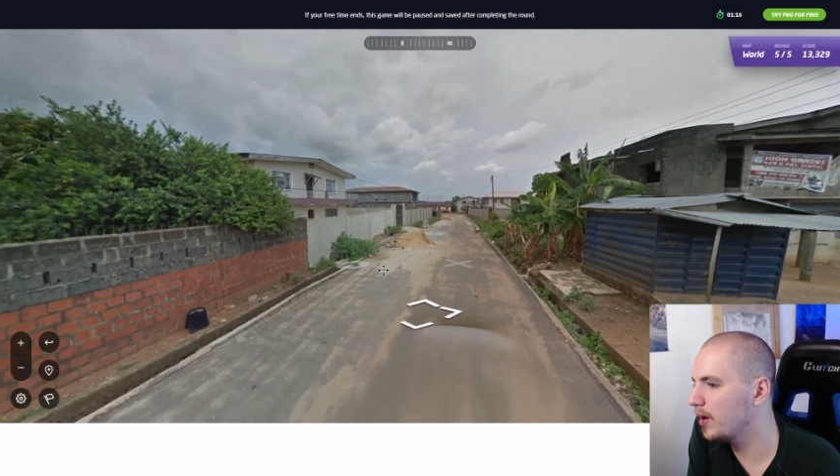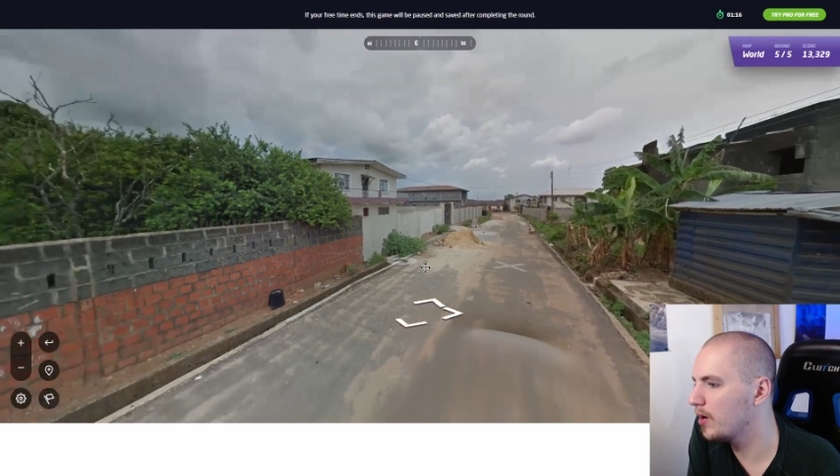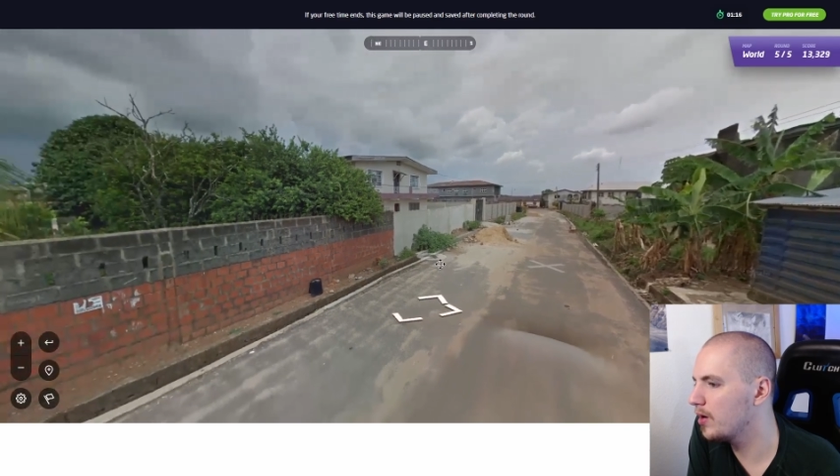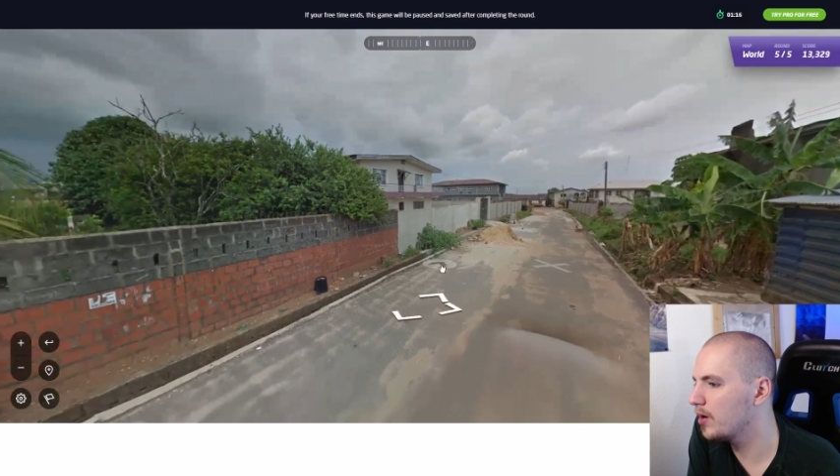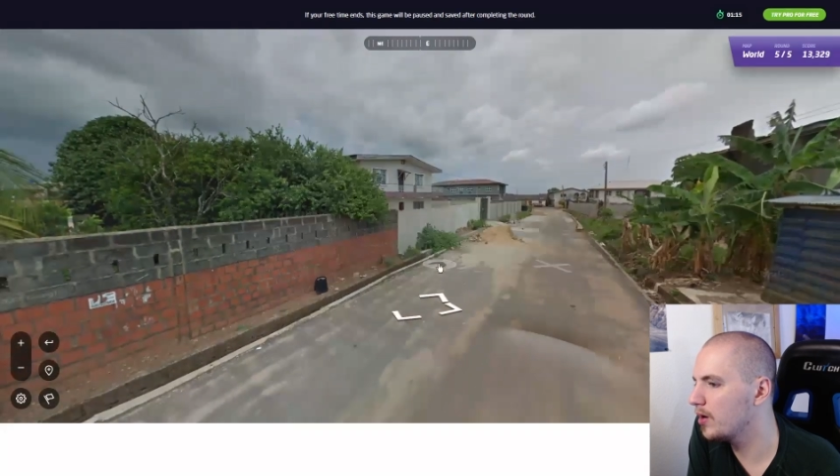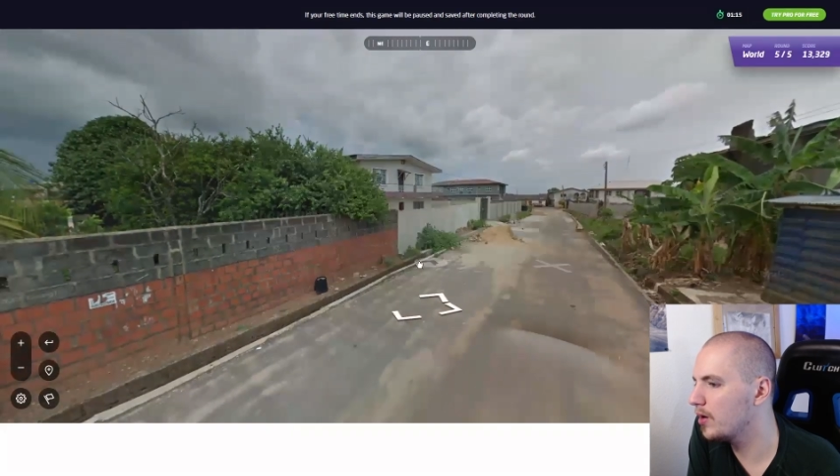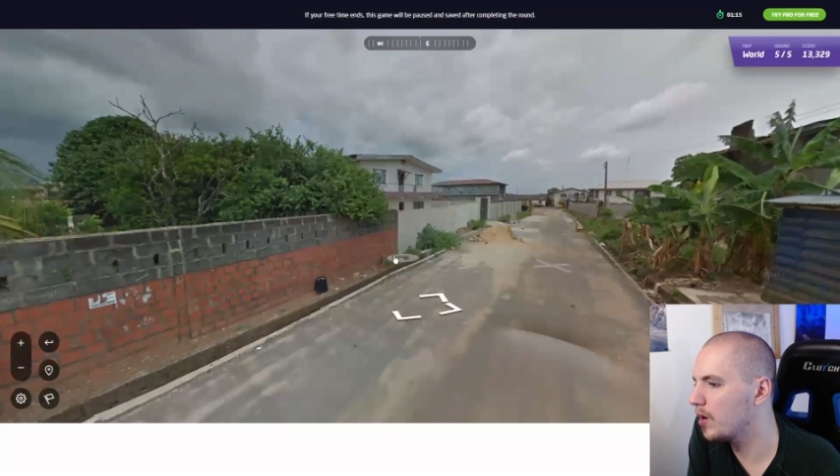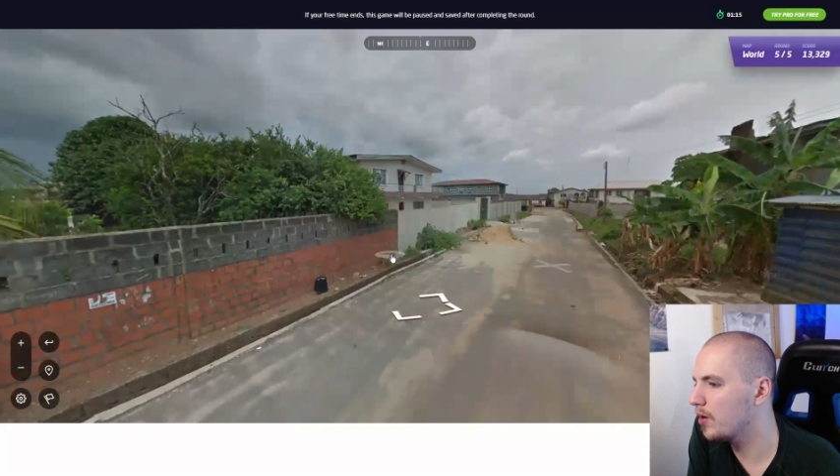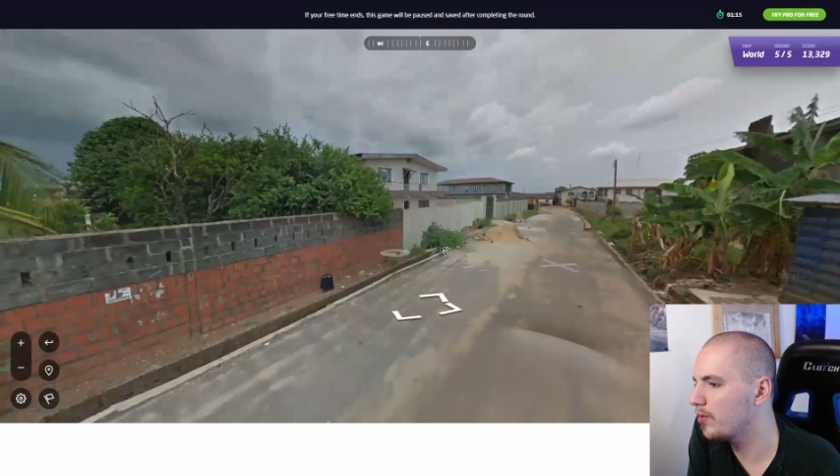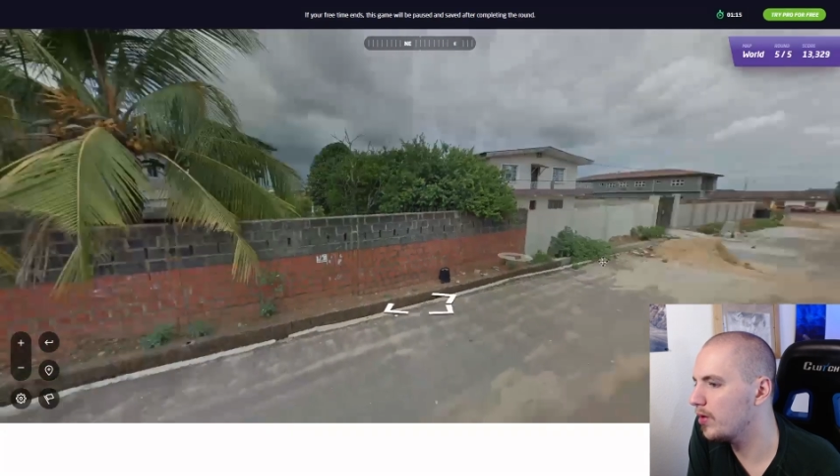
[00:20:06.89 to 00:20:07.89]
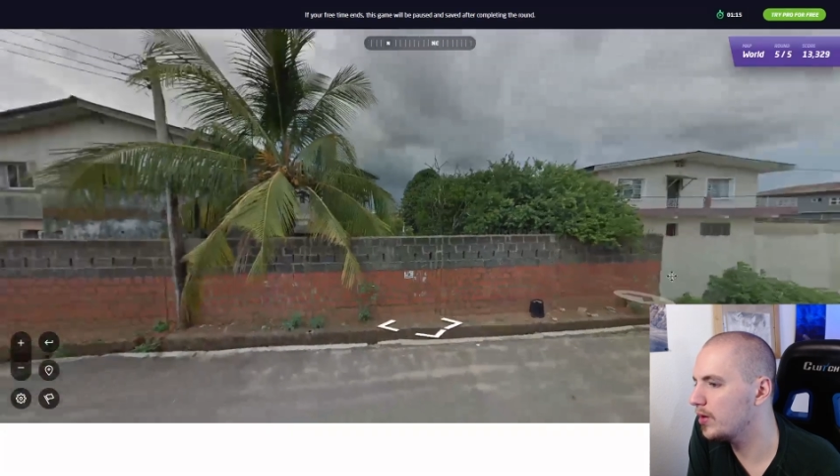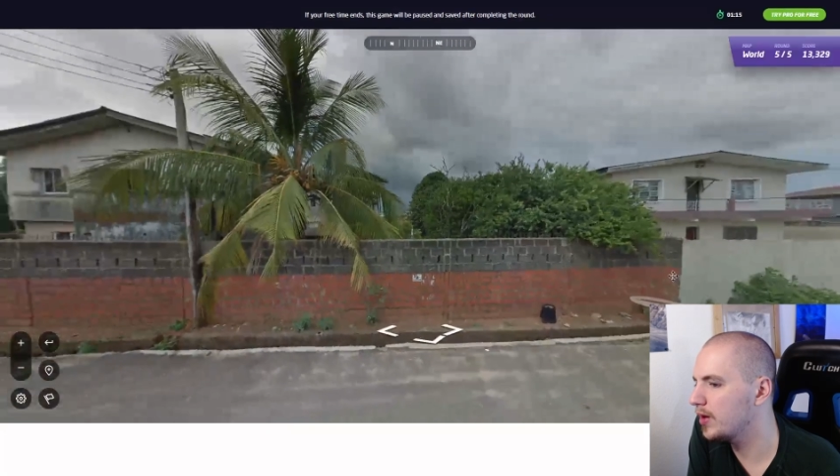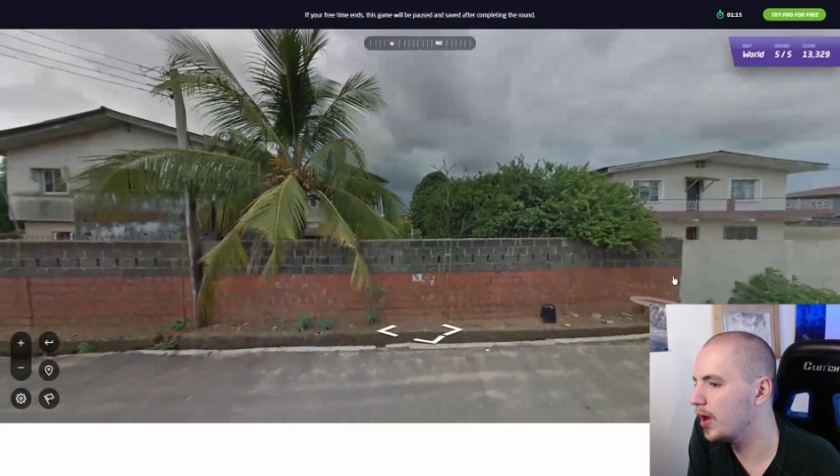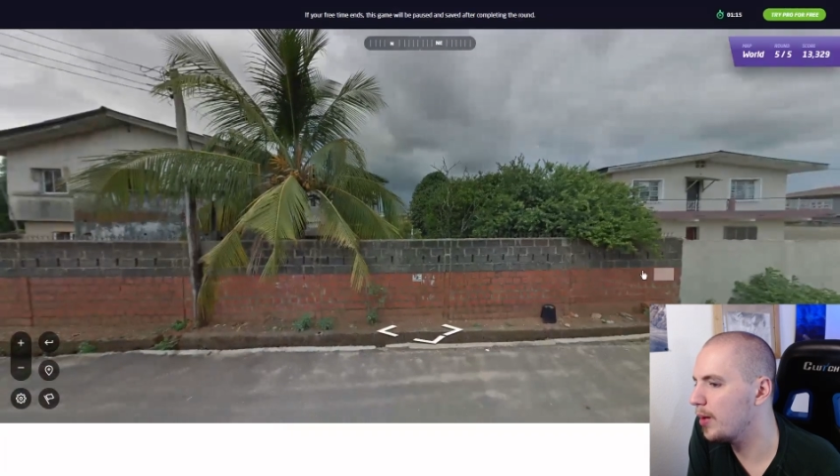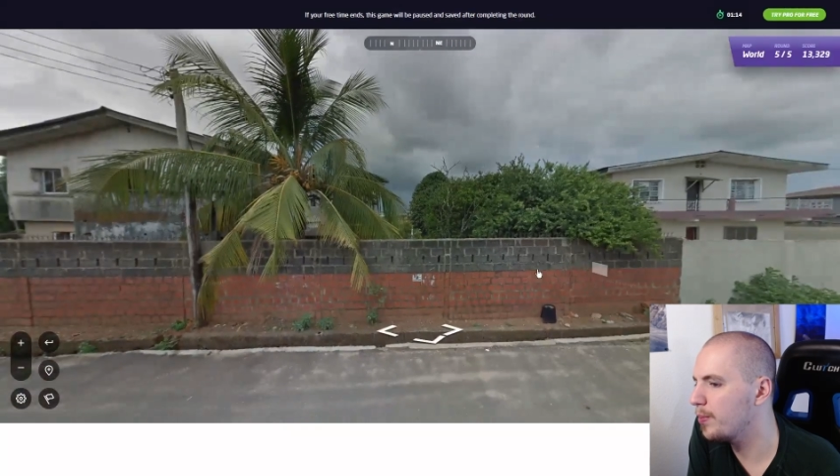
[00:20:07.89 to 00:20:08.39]

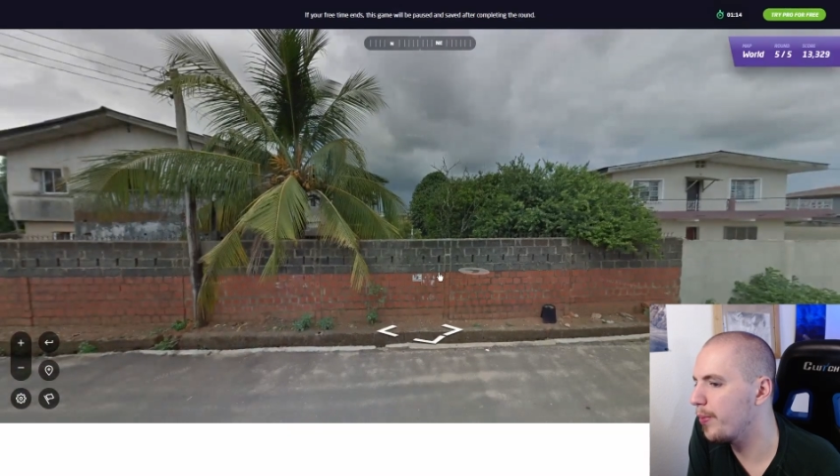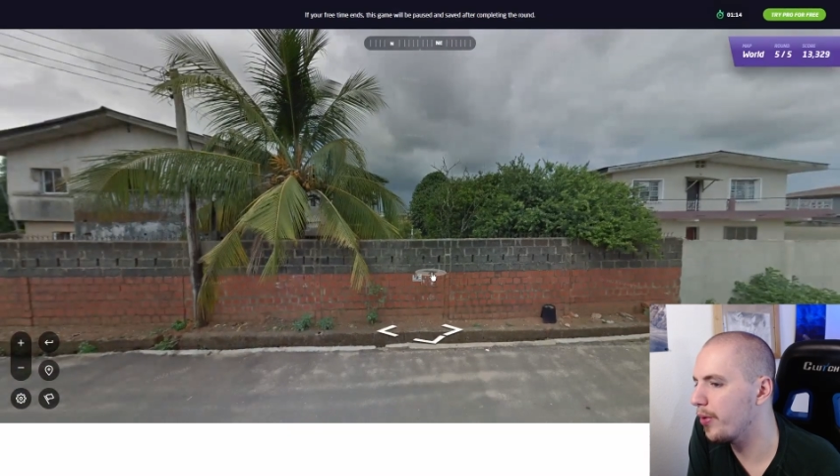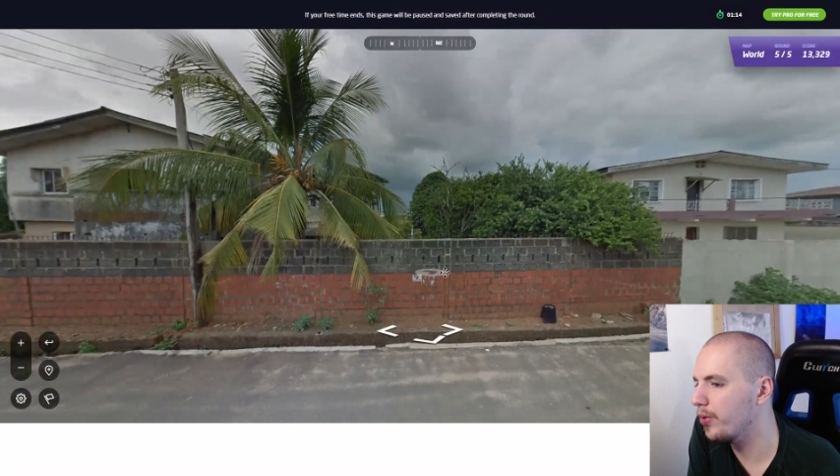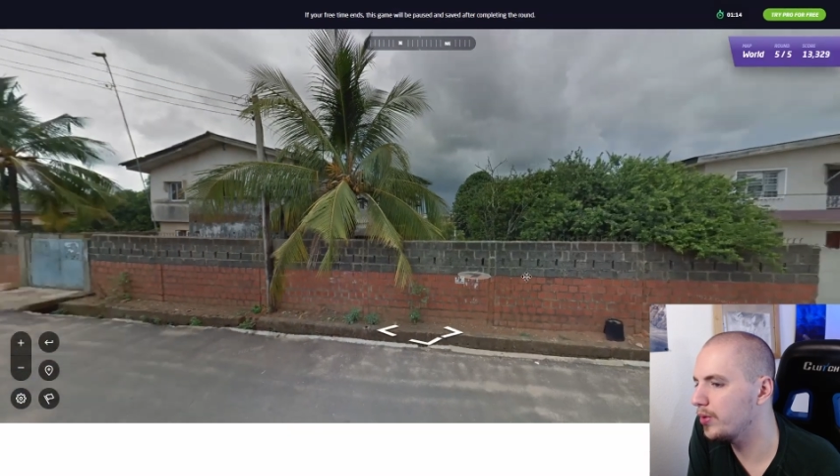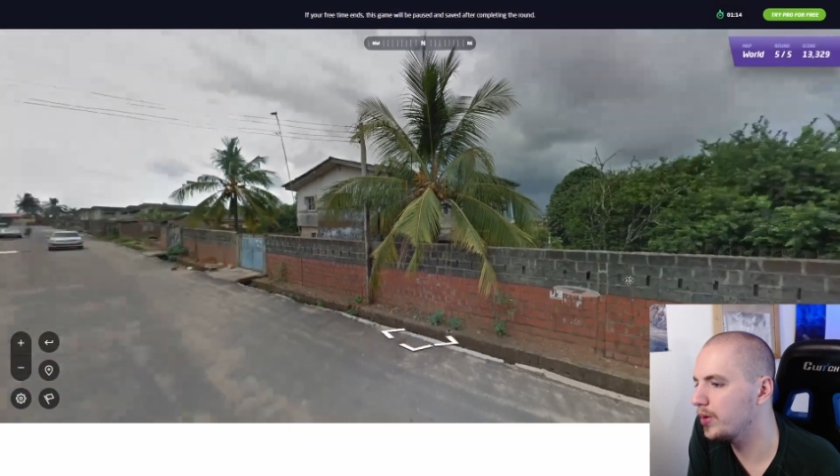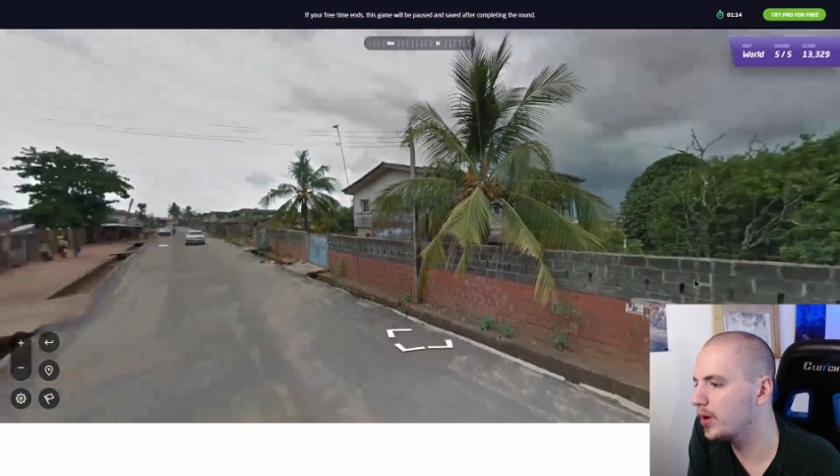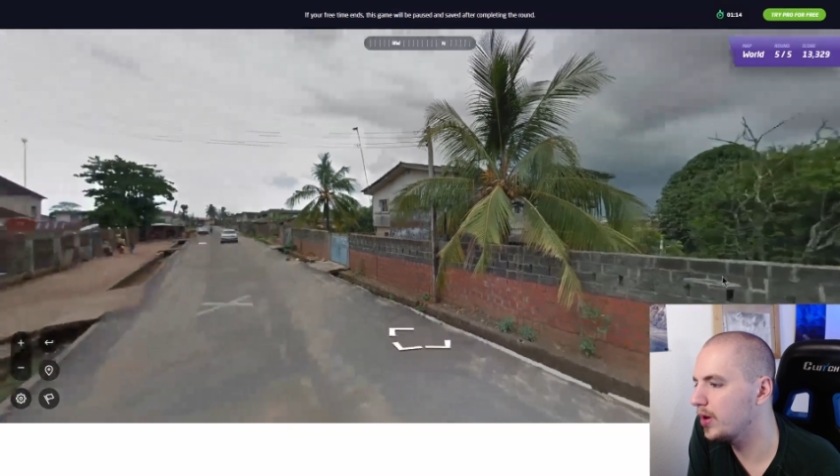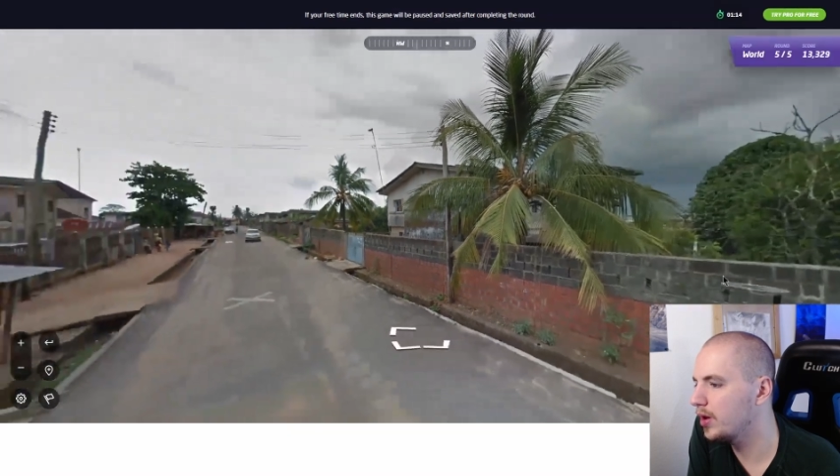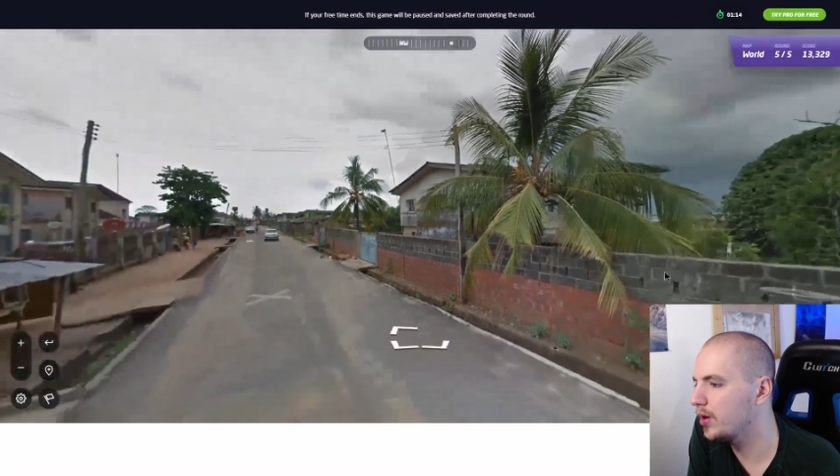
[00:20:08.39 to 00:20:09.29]
Rwanda, Burundi,